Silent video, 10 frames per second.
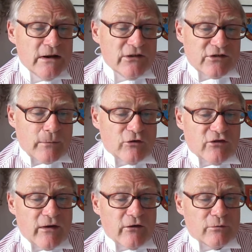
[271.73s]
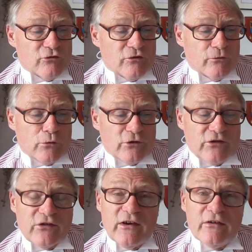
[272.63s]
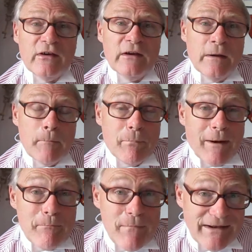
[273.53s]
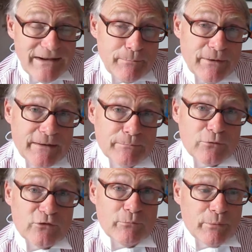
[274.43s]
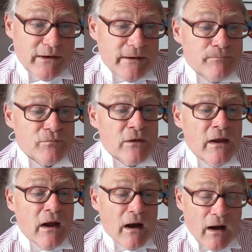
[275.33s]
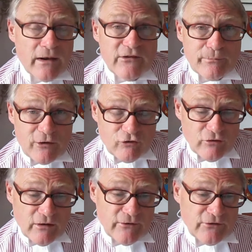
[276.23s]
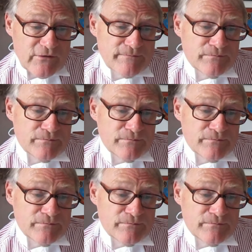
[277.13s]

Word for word: Subject areas which, of course, are seen by many people to be highly specialised.